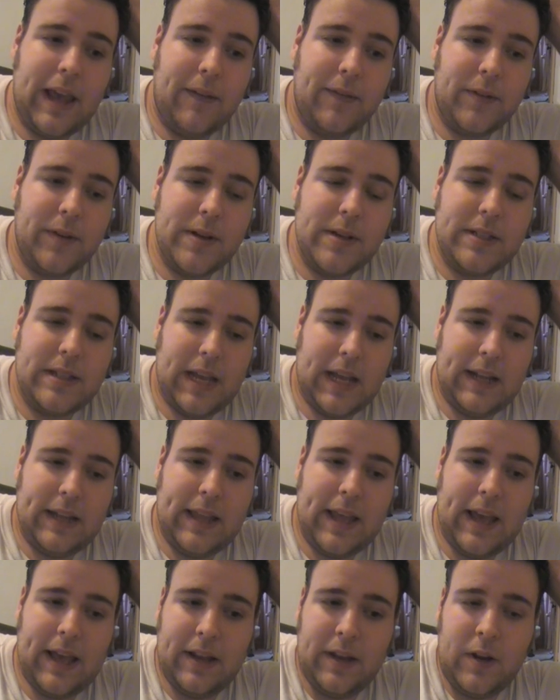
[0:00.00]
after he said
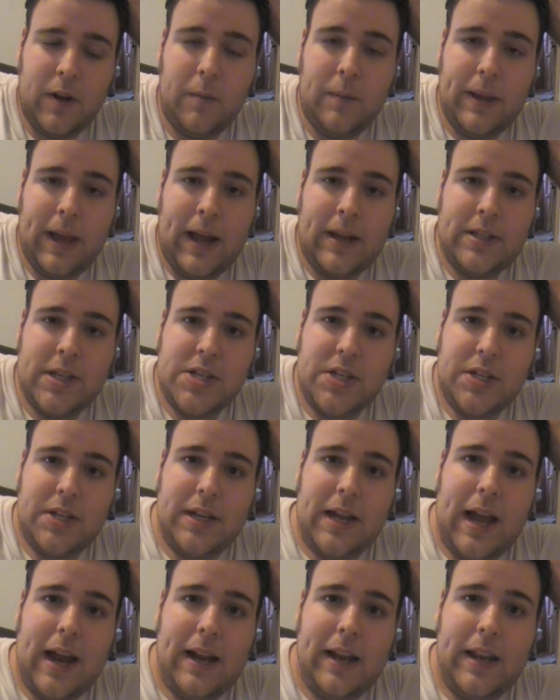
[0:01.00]
that, you know, Beyonce should
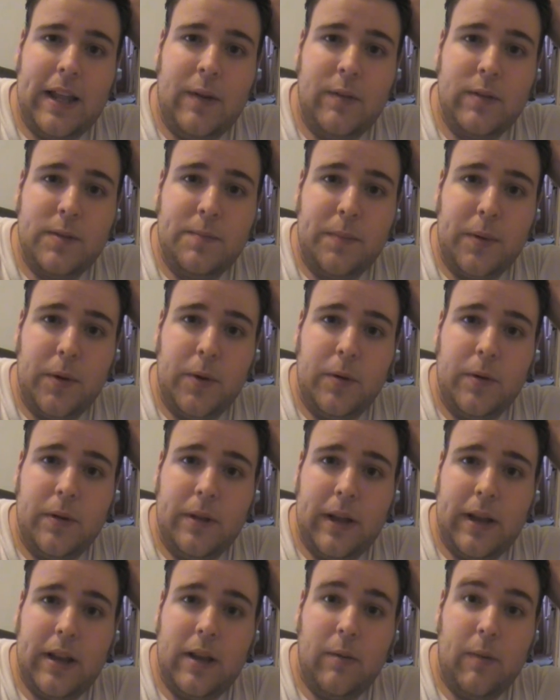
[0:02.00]
have got it, he was booed
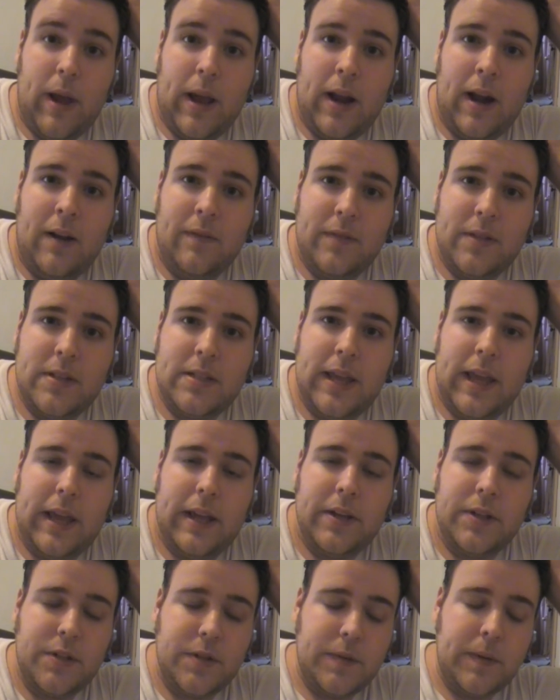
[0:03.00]
and he ran off the
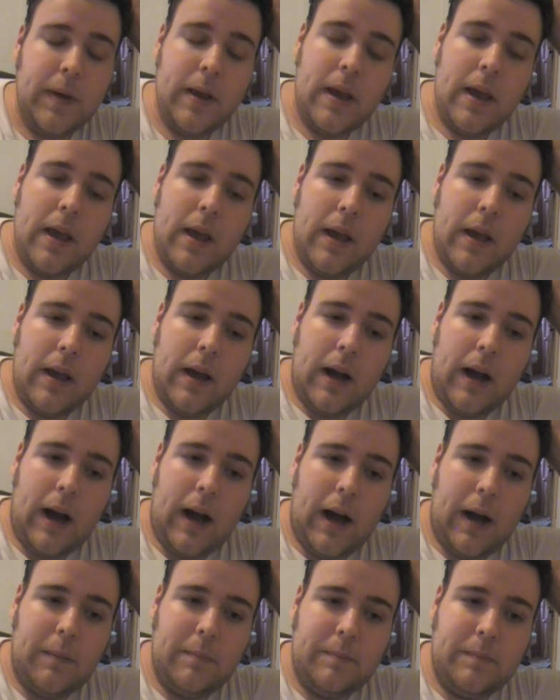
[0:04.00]
stage.
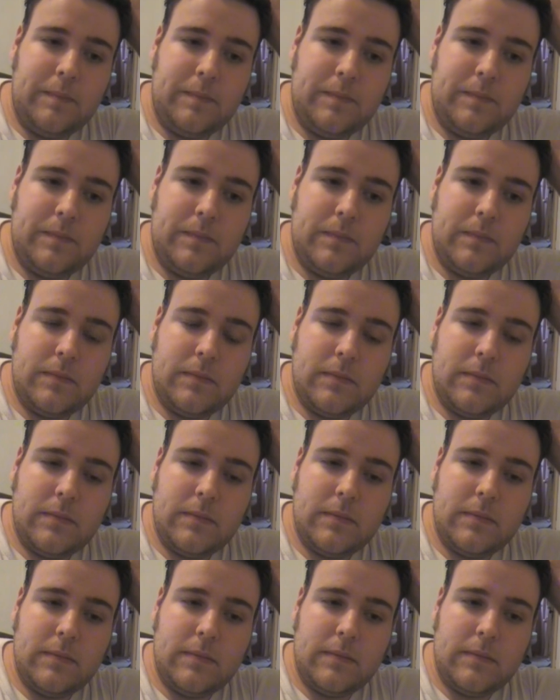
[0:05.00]
In
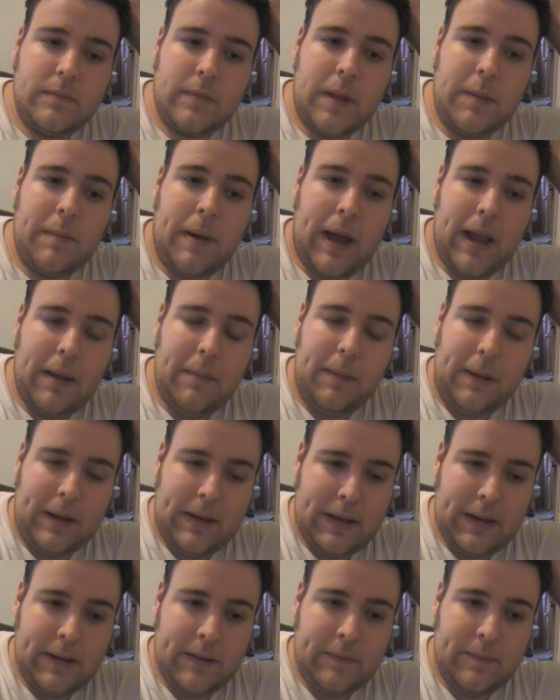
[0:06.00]
my
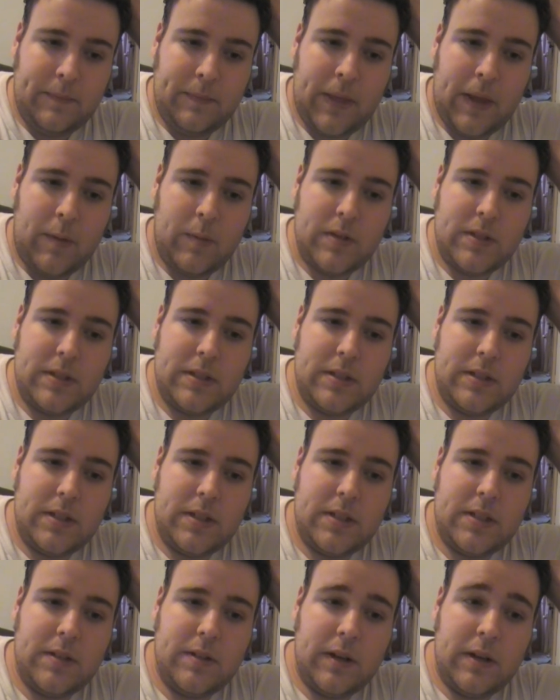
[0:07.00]
opinion, that was
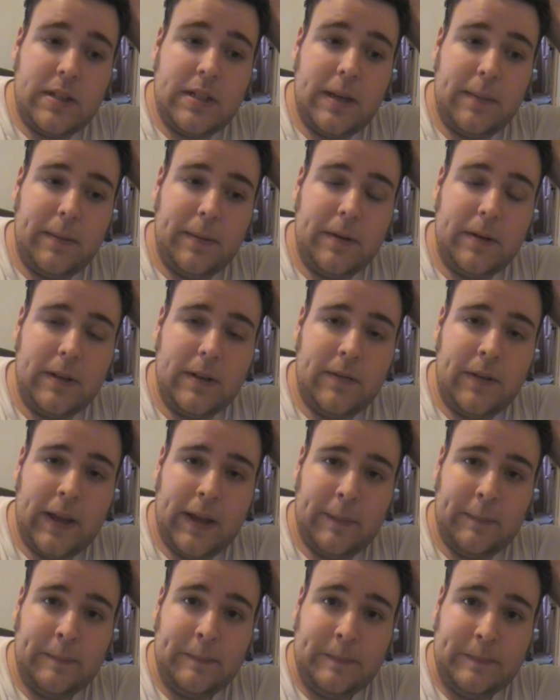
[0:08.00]
just typical of
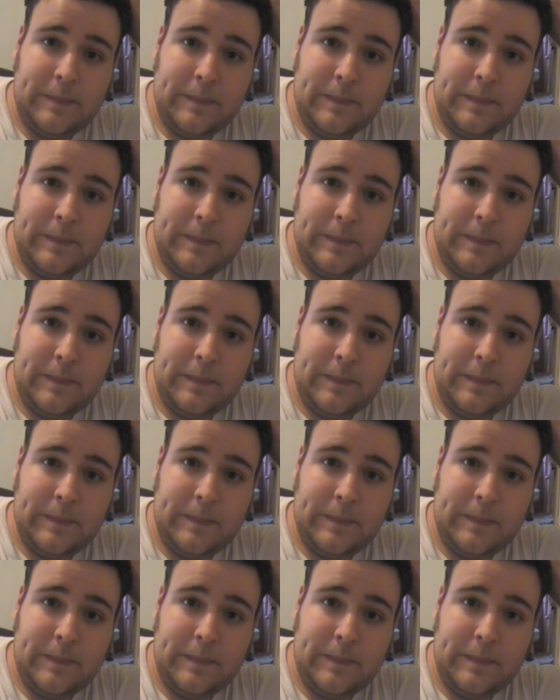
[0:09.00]
him.